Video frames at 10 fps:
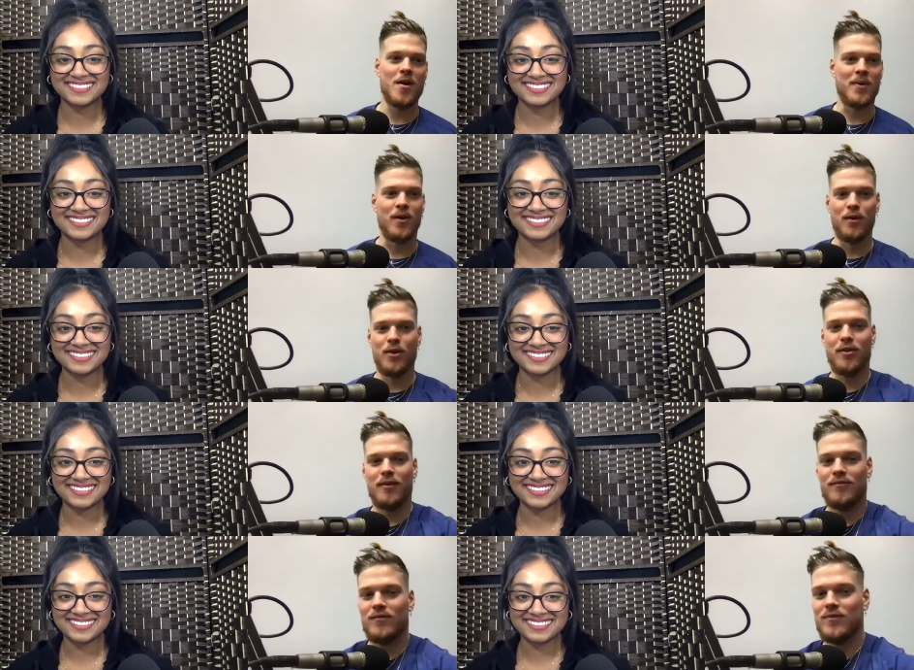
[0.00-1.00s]
Speaker 1: both
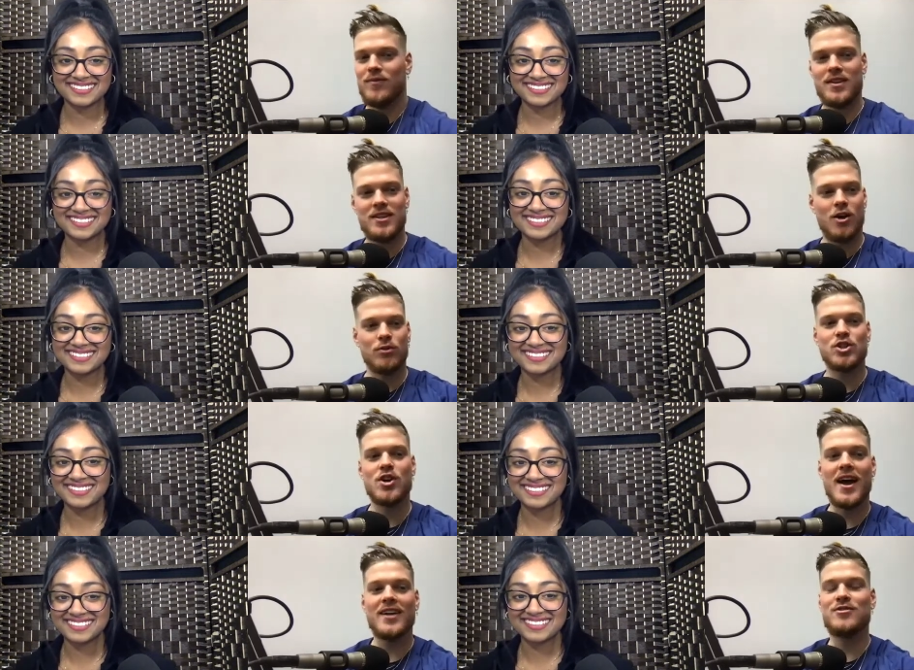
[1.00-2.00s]
you know
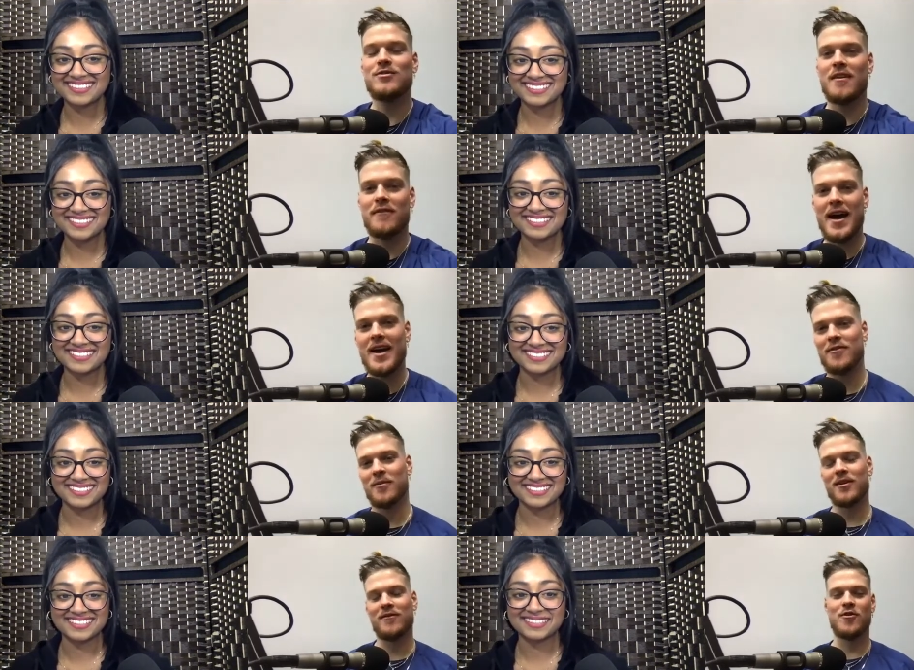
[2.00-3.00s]
trying to divide from
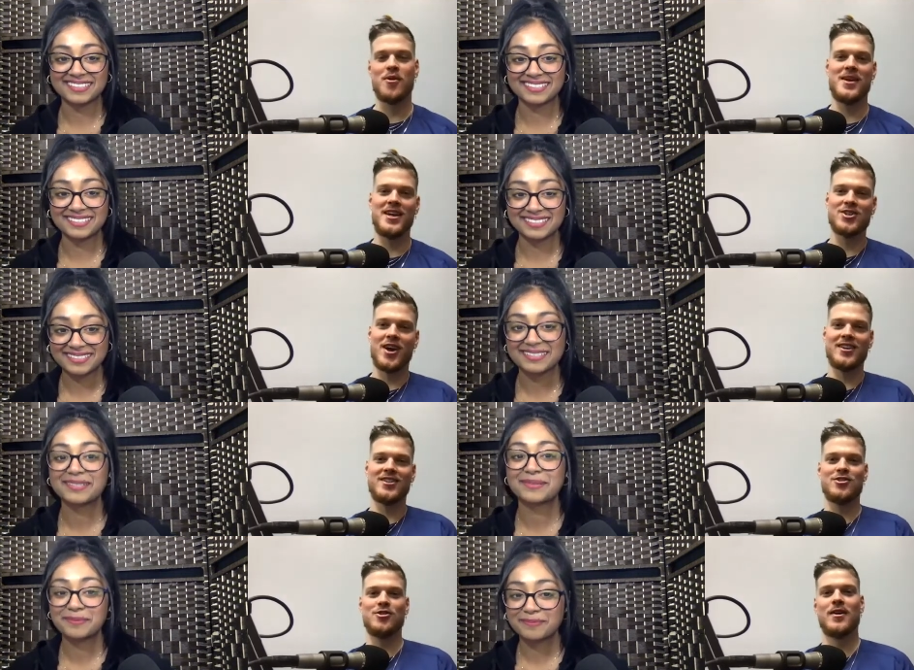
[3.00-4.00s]
conformity trying
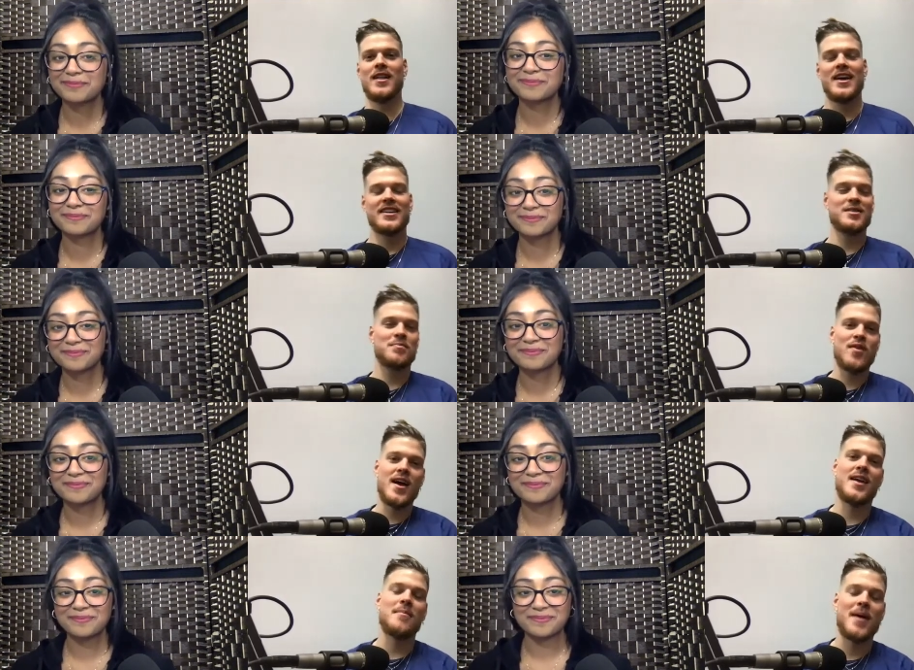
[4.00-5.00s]
to
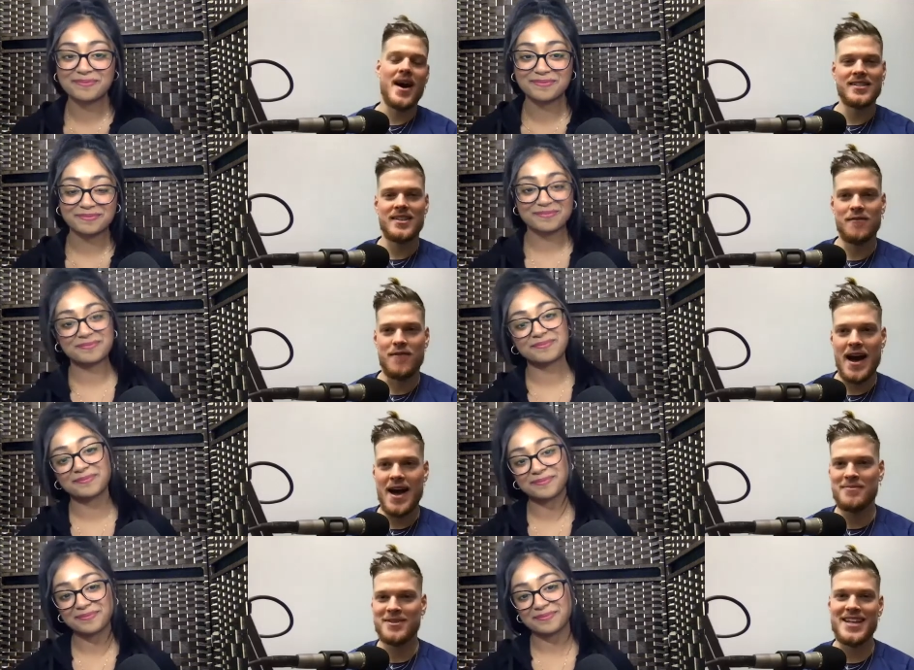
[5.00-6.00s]
spread positive
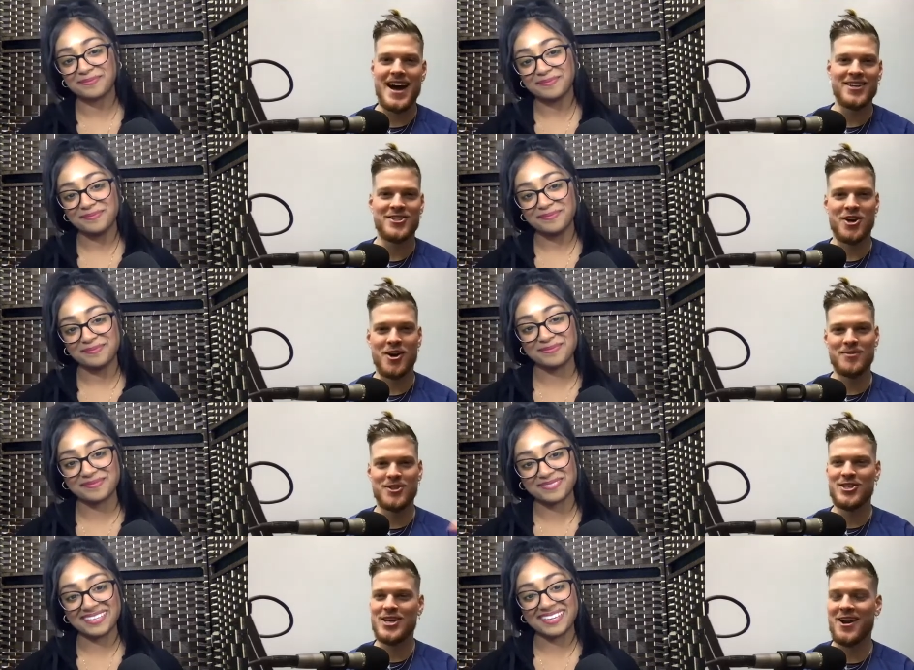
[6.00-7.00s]
vibes not germs
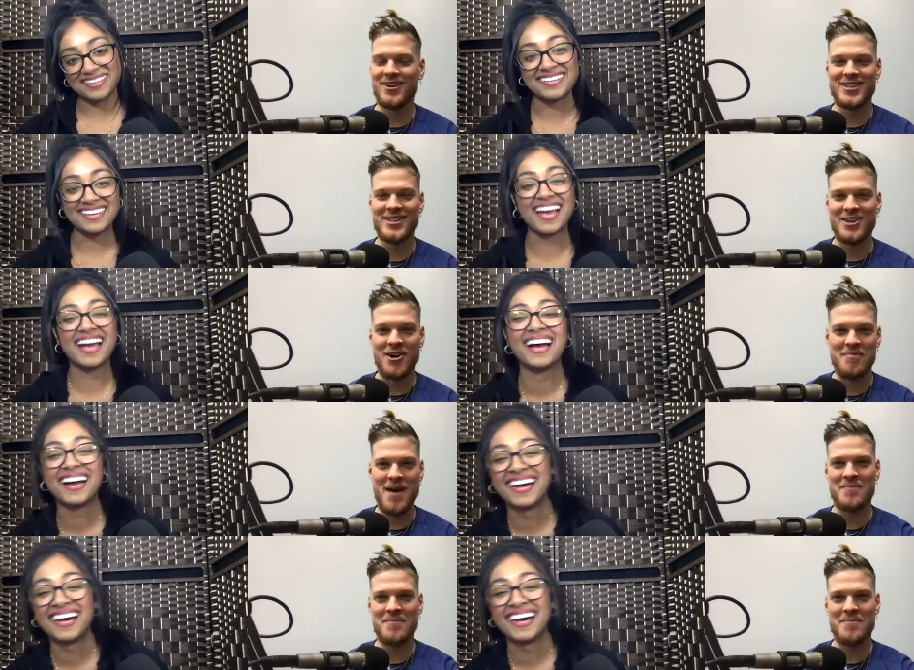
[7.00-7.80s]
shout out to the Talk Bacc